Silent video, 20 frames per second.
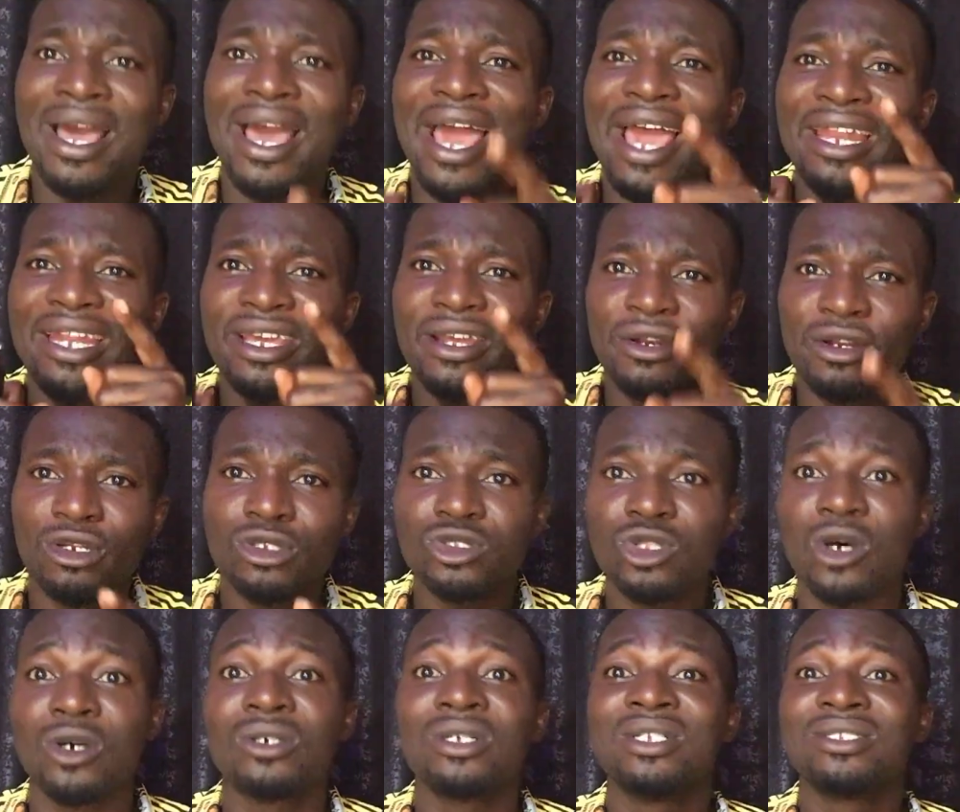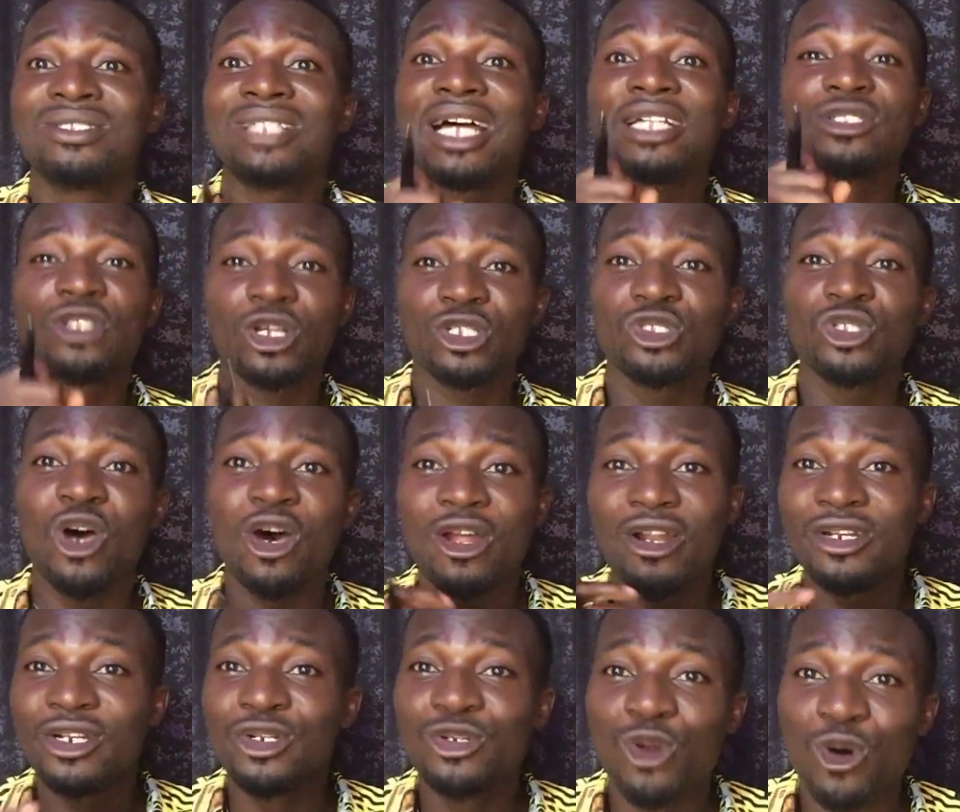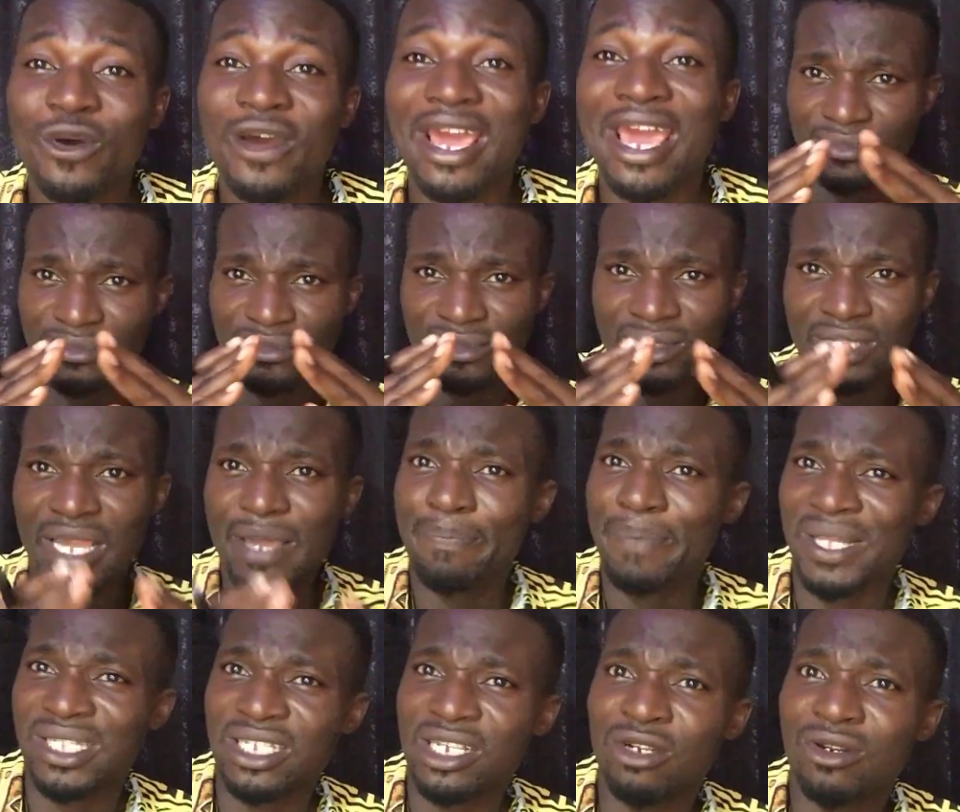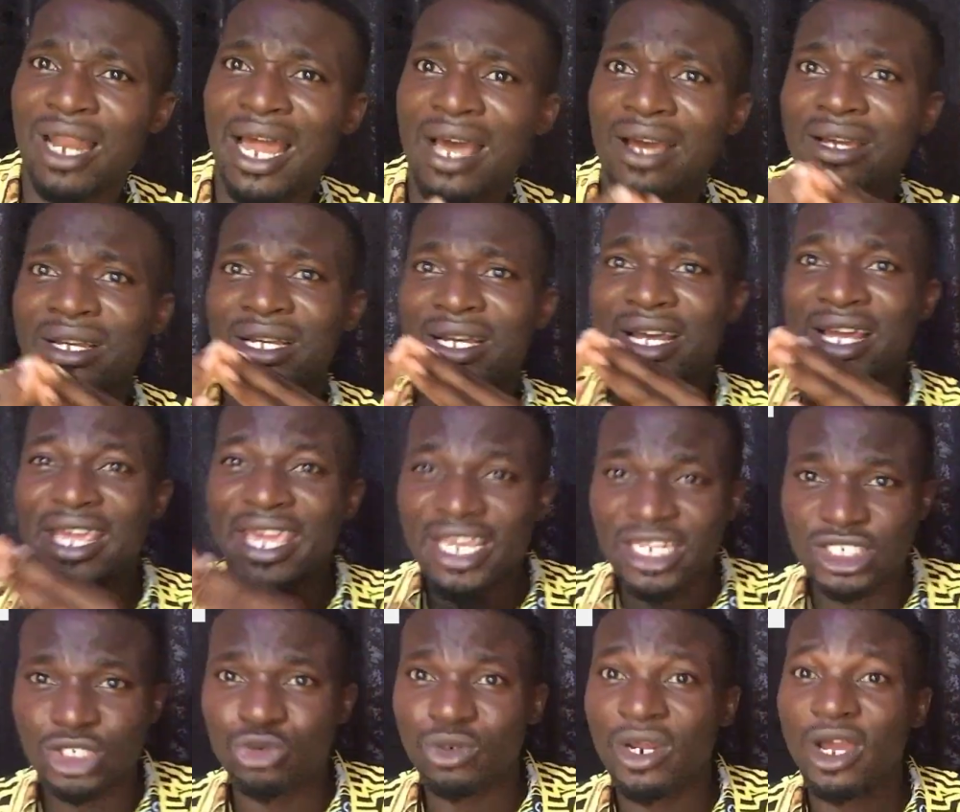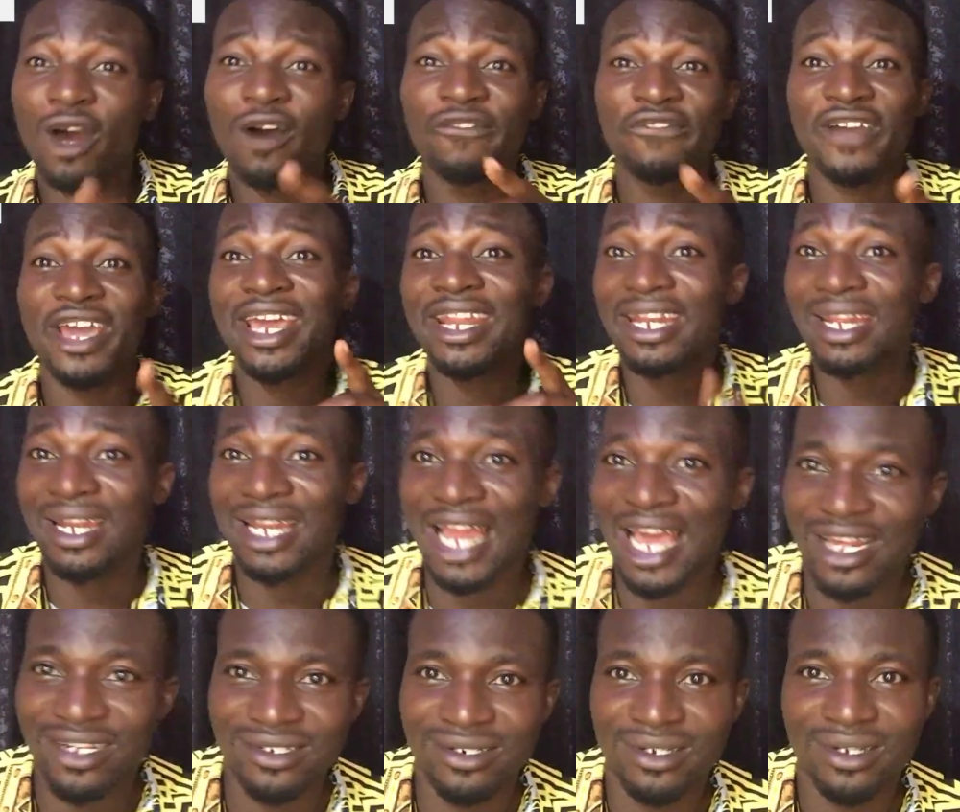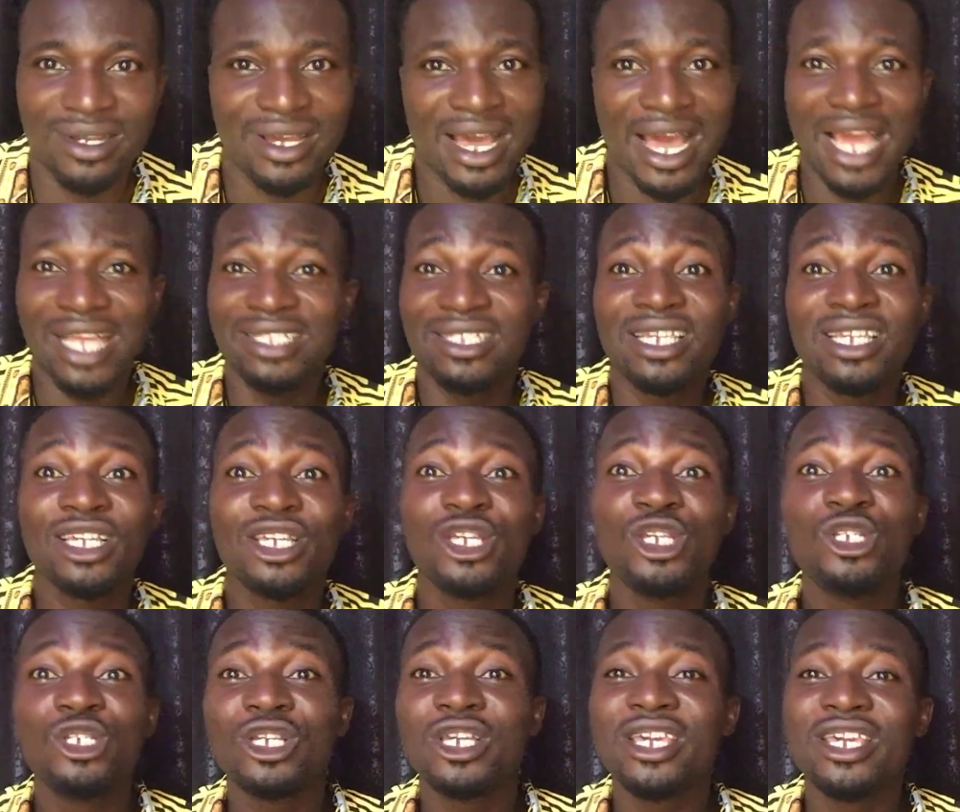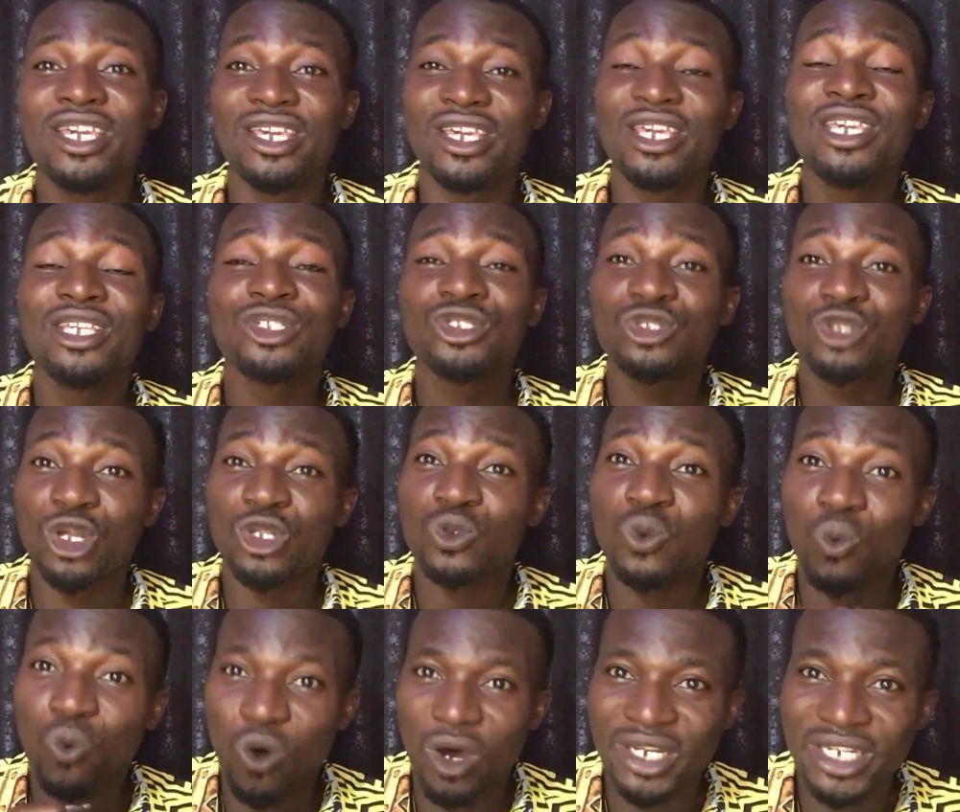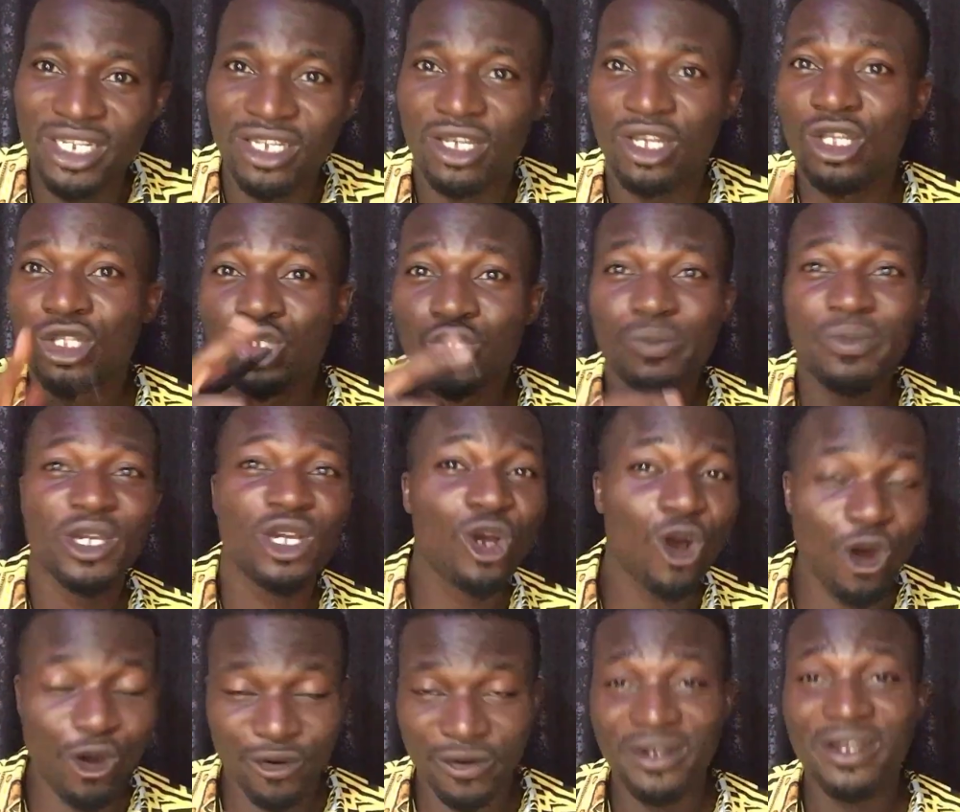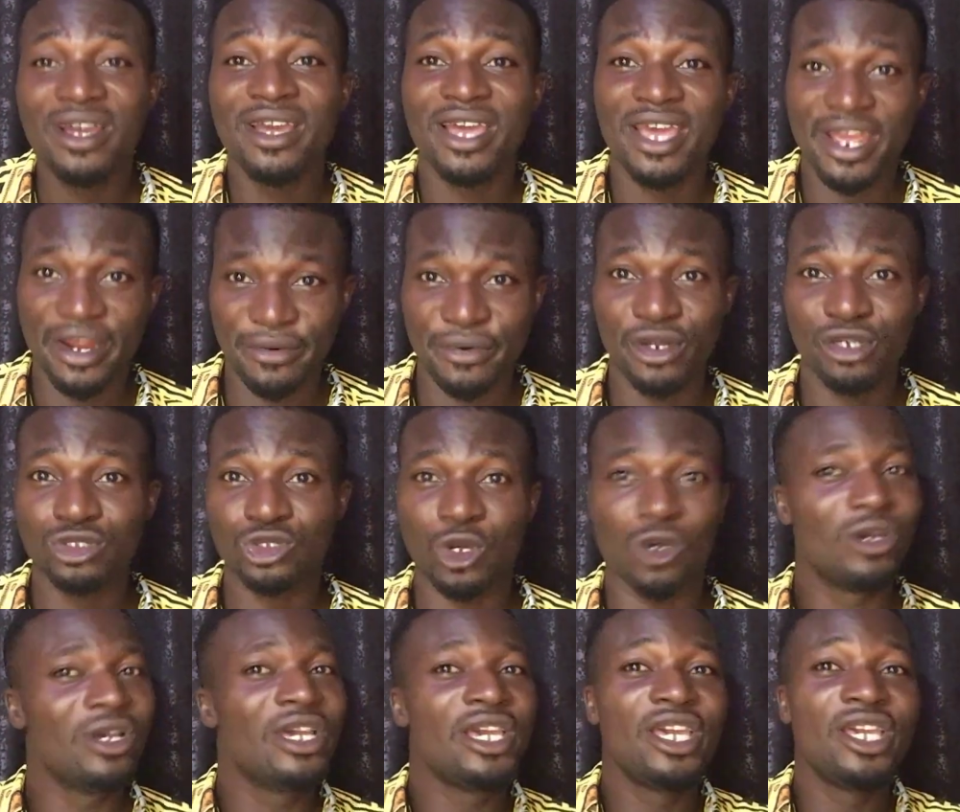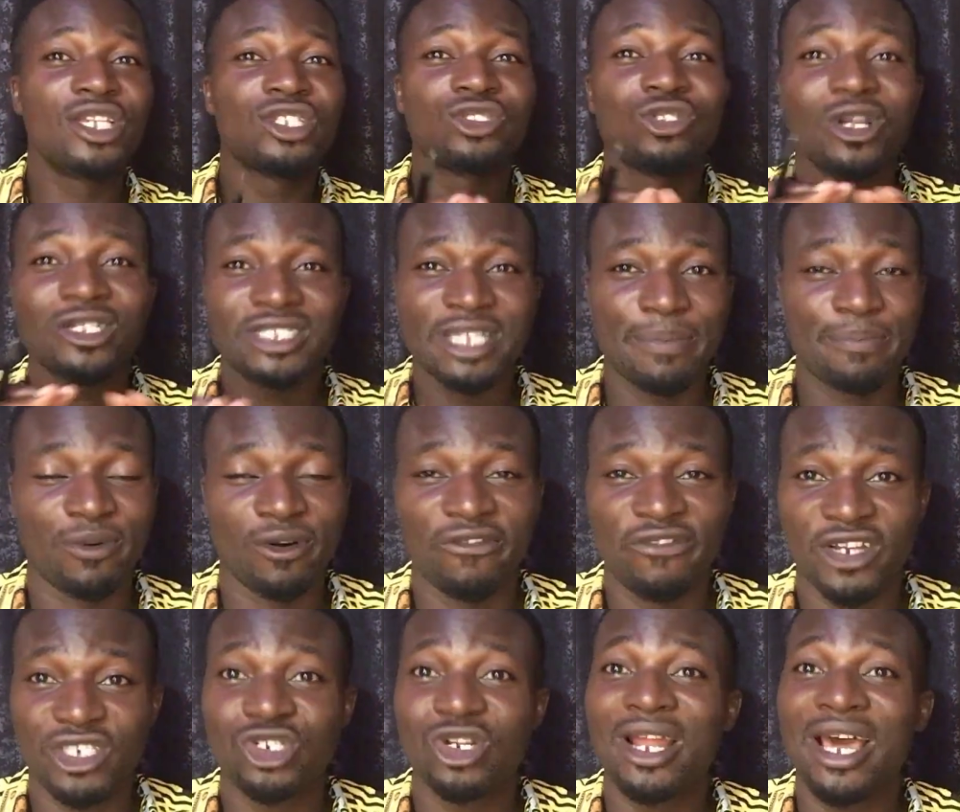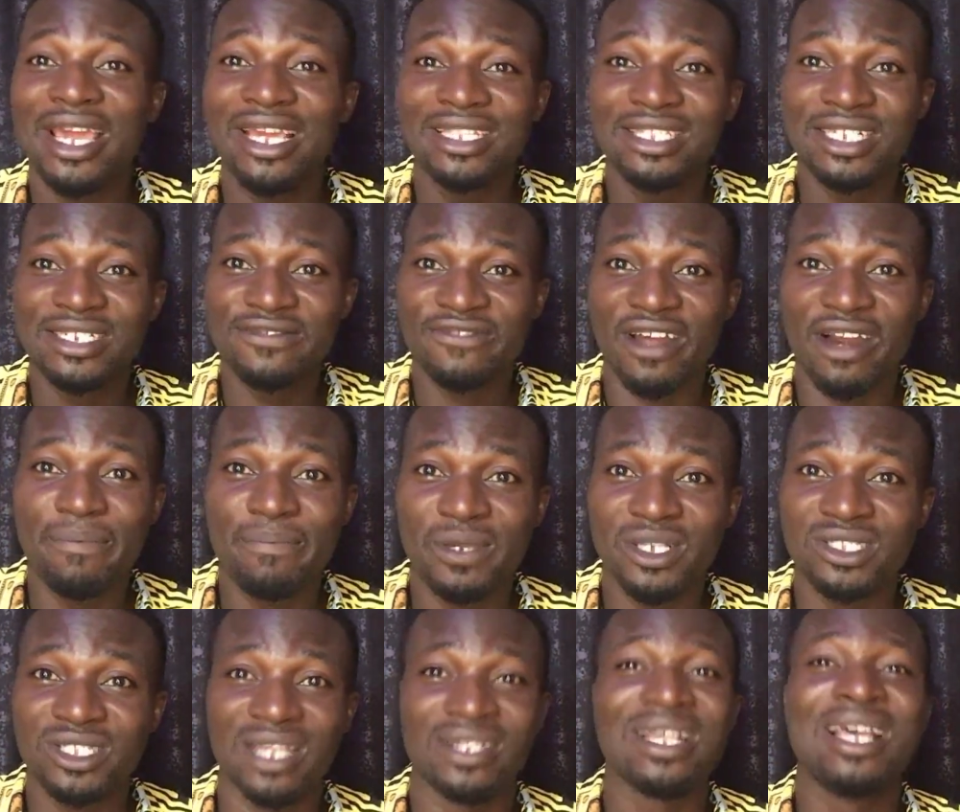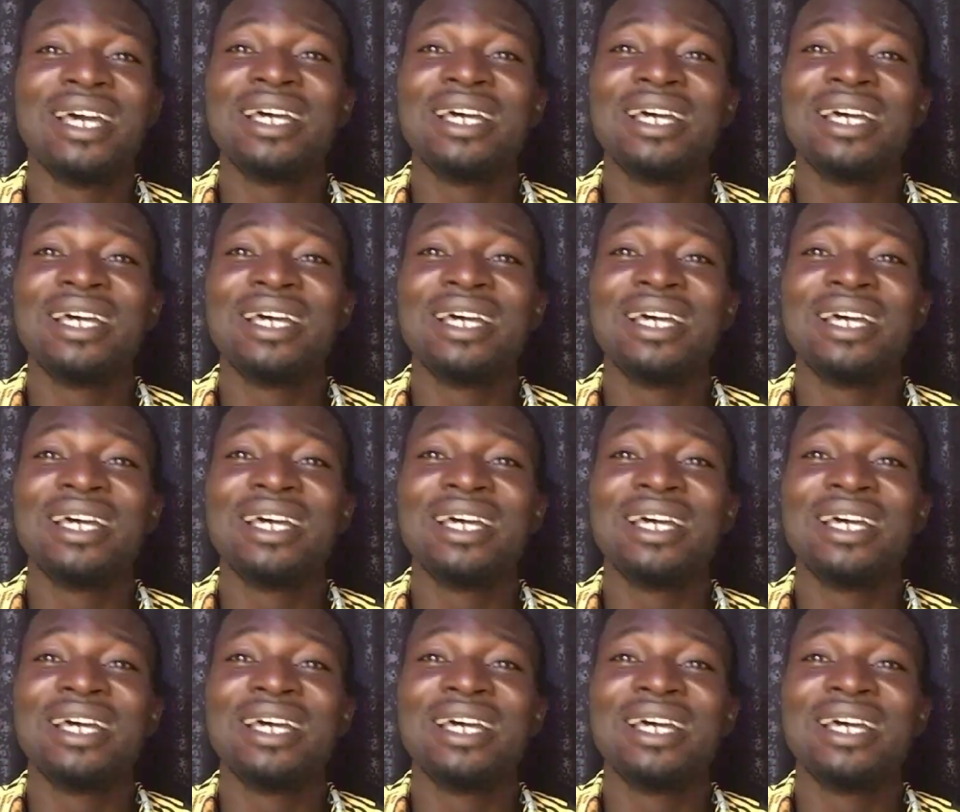Any realtor that does not know a particular history of any land, I think he is not worthy to be called a realtor. He is not a professional in this very business.